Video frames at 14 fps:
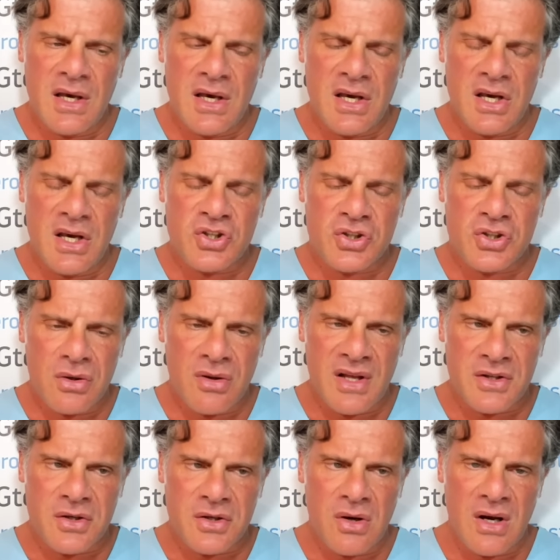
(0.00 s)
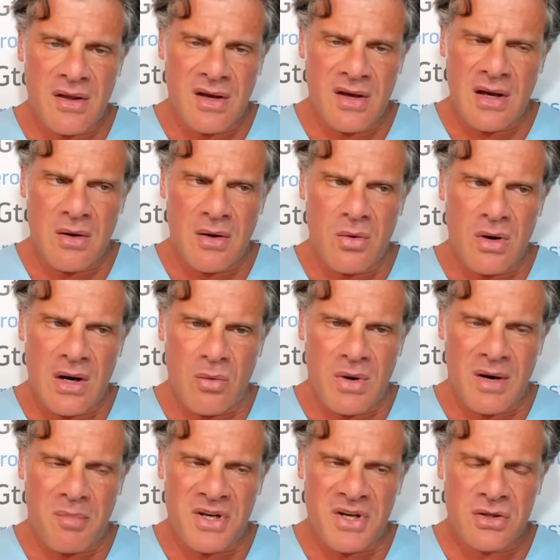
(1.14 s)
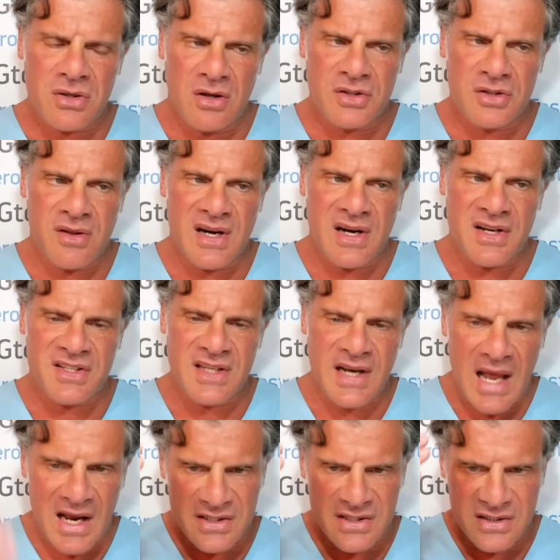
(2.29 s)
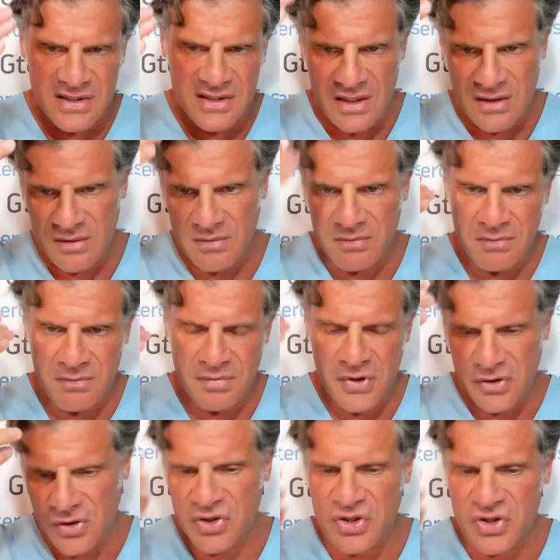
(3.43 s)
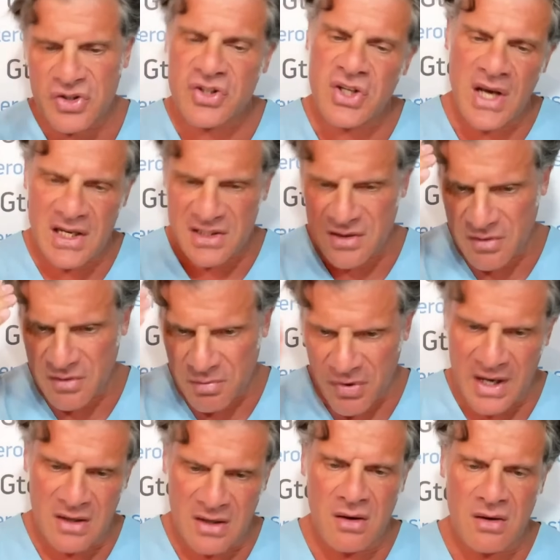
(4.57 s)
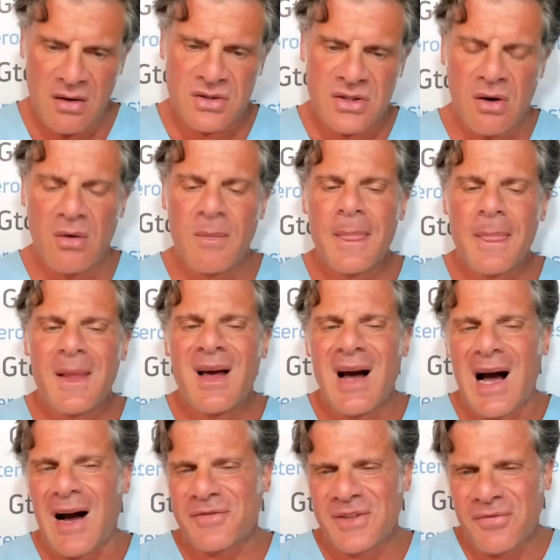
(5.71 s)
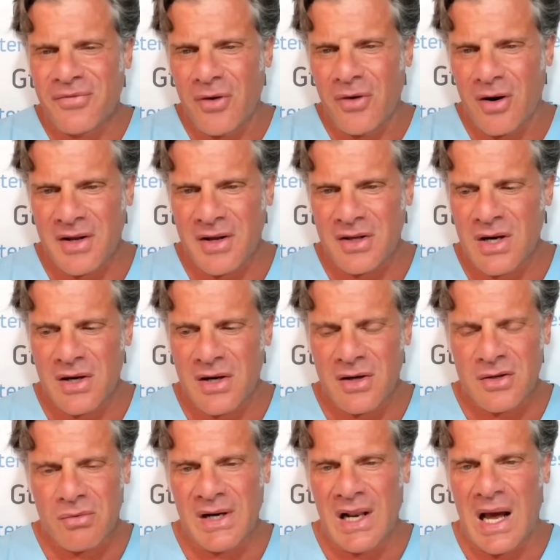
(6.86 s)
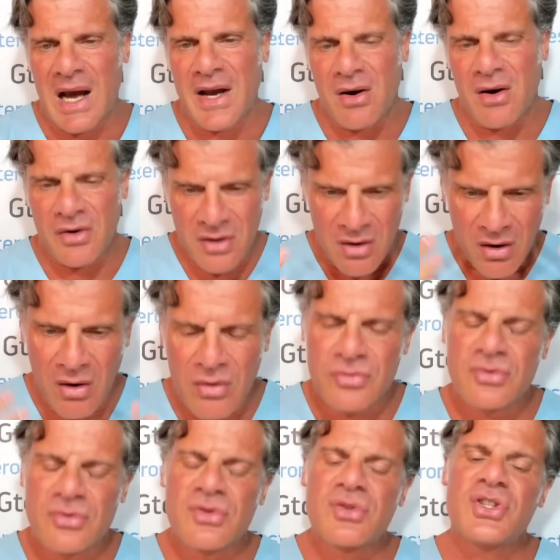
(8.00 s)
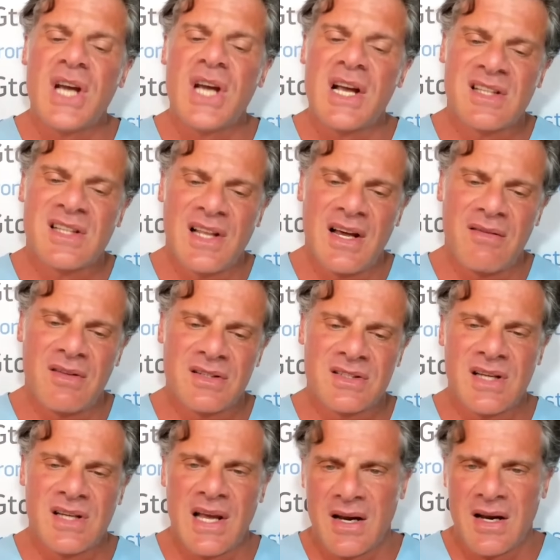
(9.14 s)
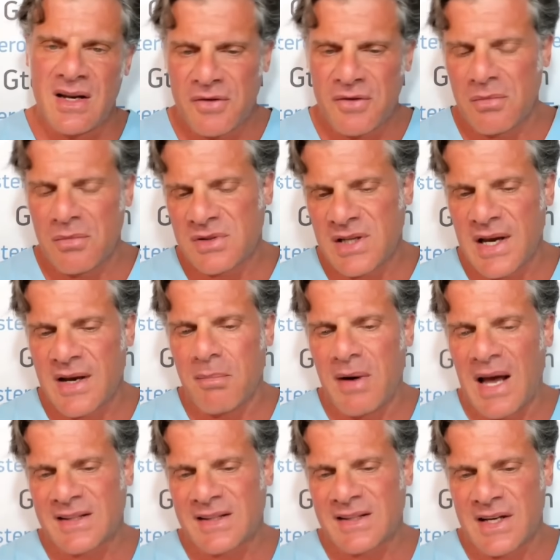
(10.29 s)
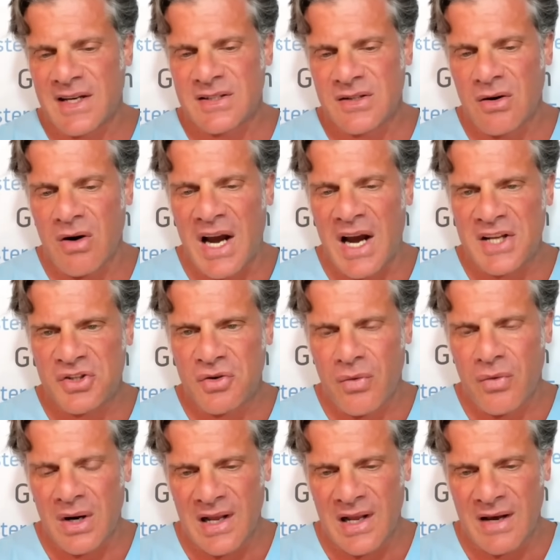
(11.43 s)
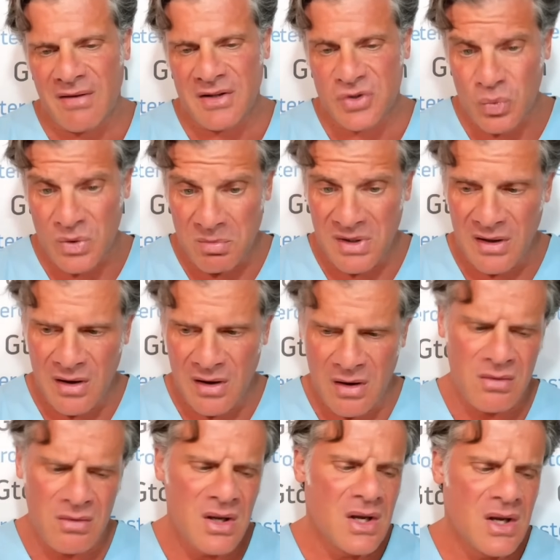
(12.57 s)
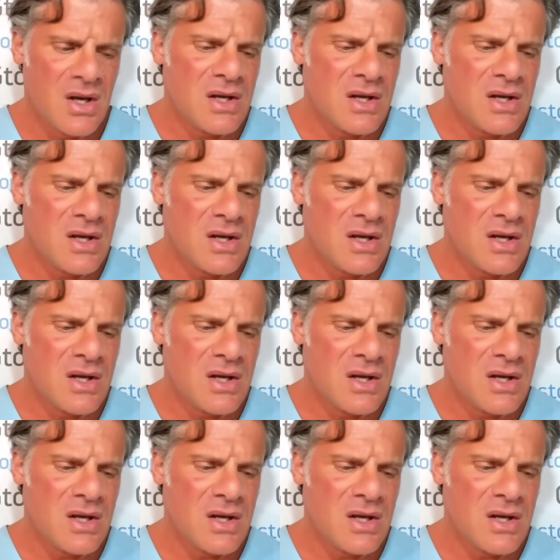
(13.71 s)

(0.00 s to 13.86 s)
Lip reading: It's true that you. I want to mention also that is an axis that produces GH in the brain. You know, so after 40, you cannot rely on your own GH levels, and if you take a blood test, your IGF-1 levels will be low.